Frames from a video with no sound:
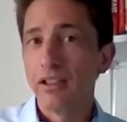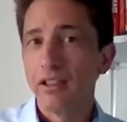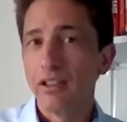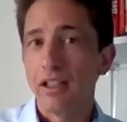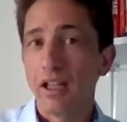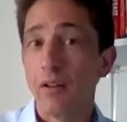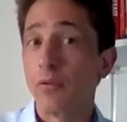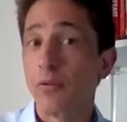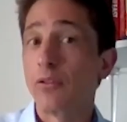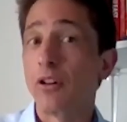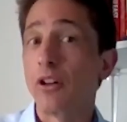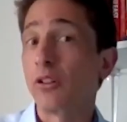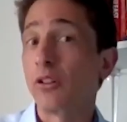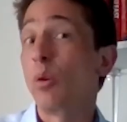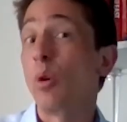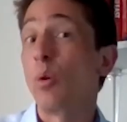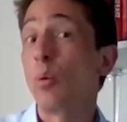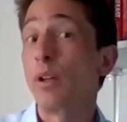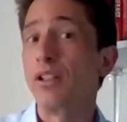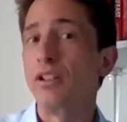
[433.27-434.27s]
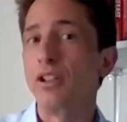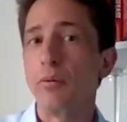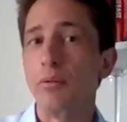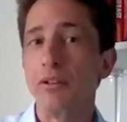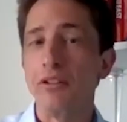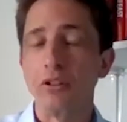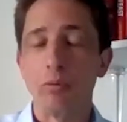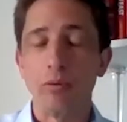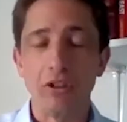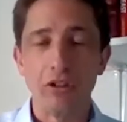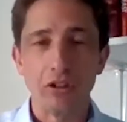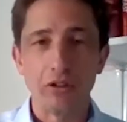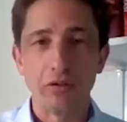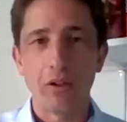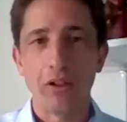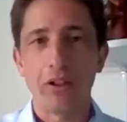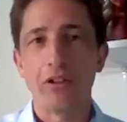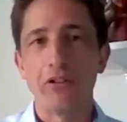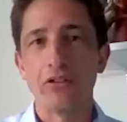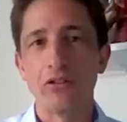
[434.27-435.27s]
And for us, what we do is we just
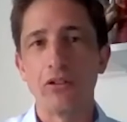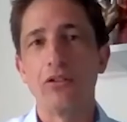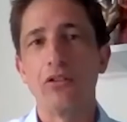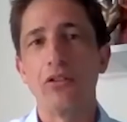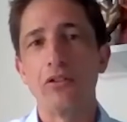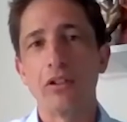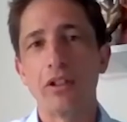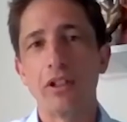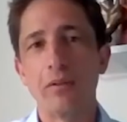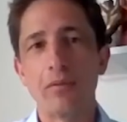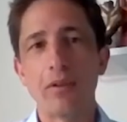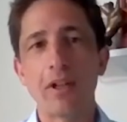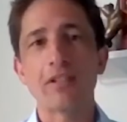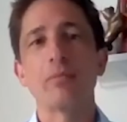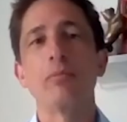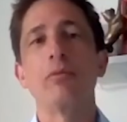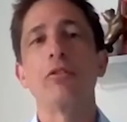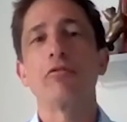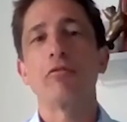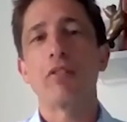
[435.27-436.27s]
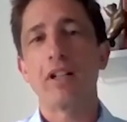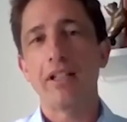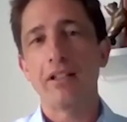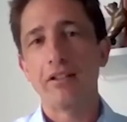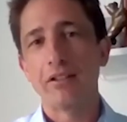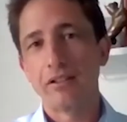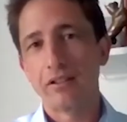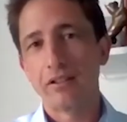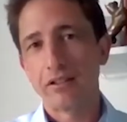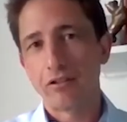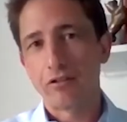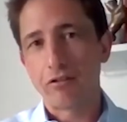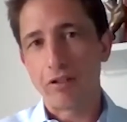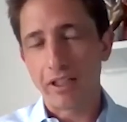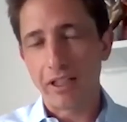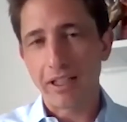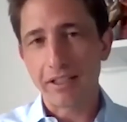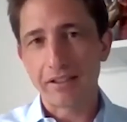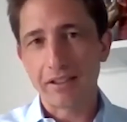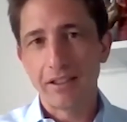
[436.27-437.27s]
focus on investment grade
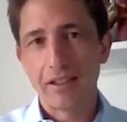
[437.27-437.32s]
credit